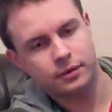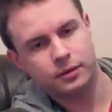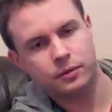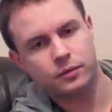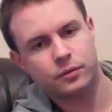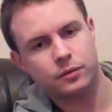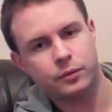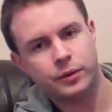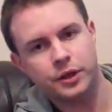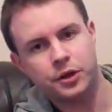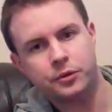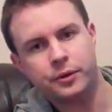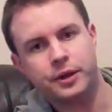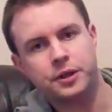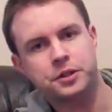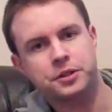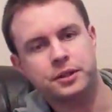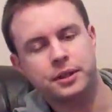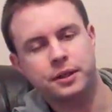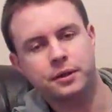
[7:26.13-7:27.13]

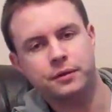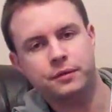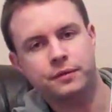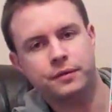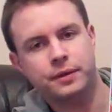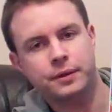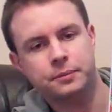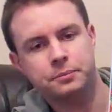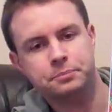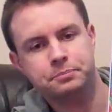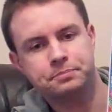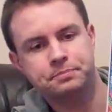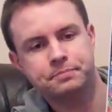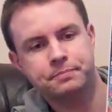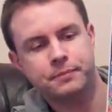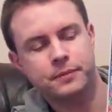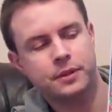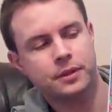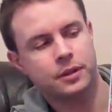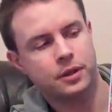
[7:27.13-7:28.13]
recreation there of
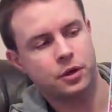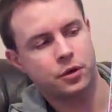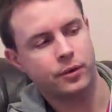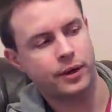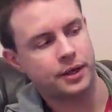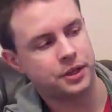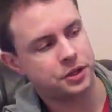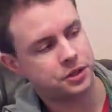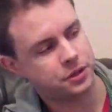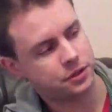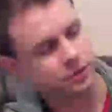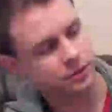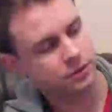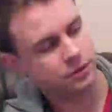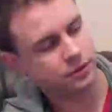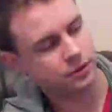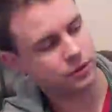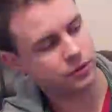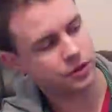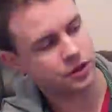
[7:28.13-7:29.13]
the Crash
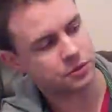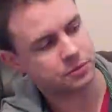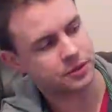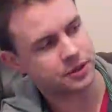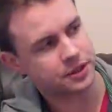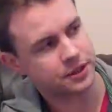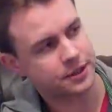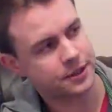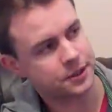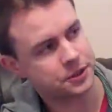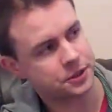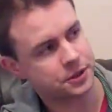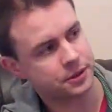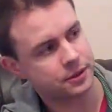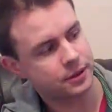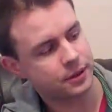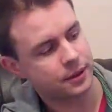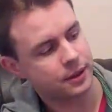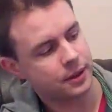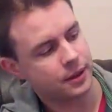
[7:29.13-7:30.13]
Christmas edition.
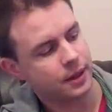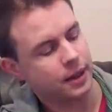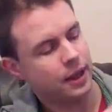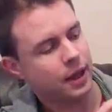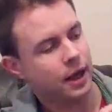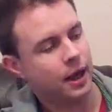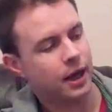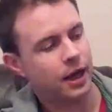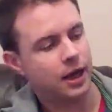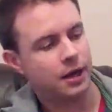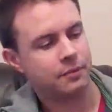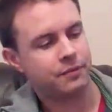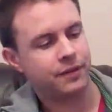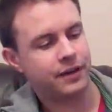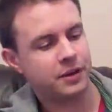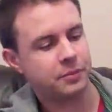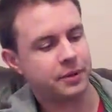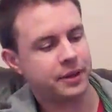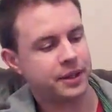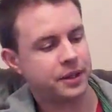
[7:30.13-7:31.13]
For
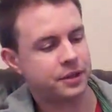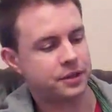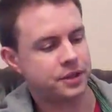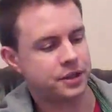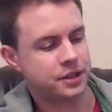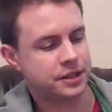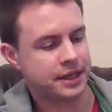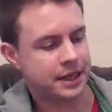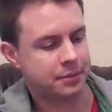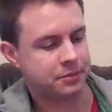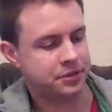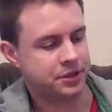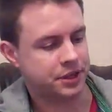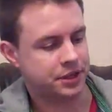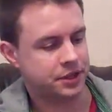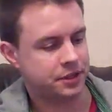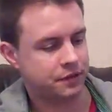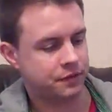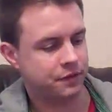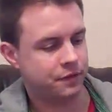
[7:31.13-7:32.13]
anybody who's a Zap
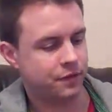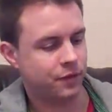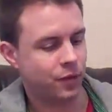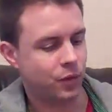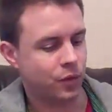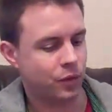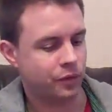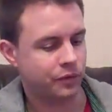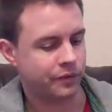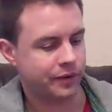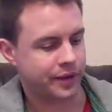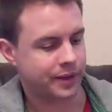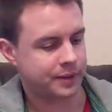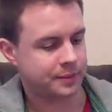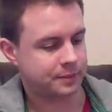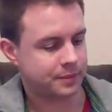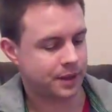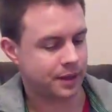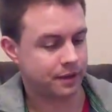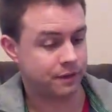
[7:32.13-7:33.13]
64
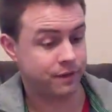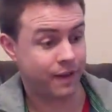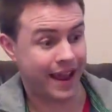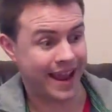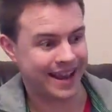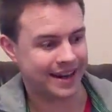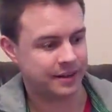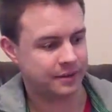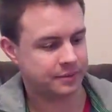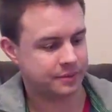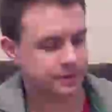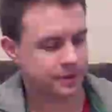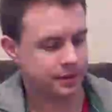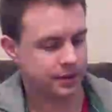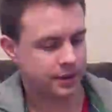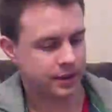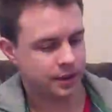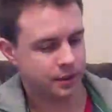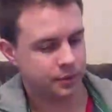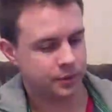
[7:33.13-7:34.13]
fan,
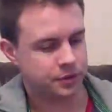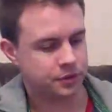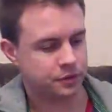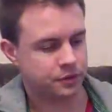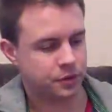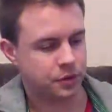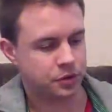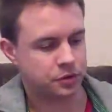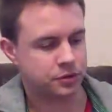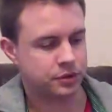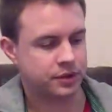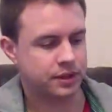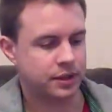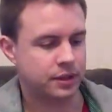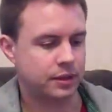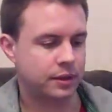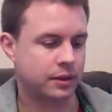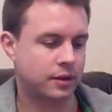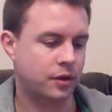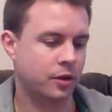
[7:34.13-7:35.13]
which of course was the
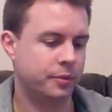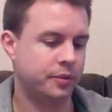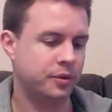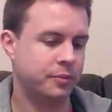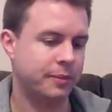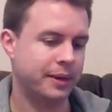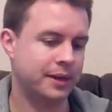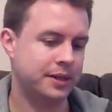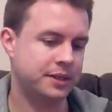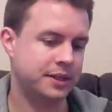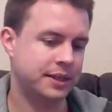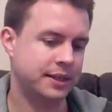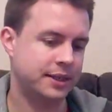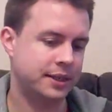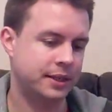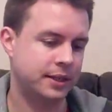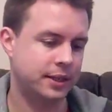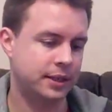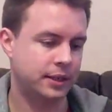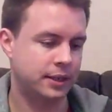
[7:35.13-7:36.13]
Commodore magazine
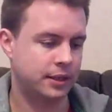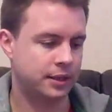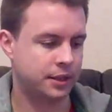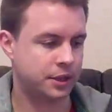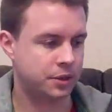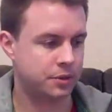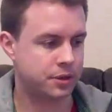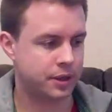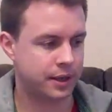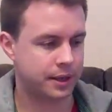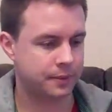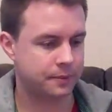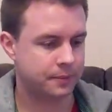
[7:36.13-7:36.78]
in the UK,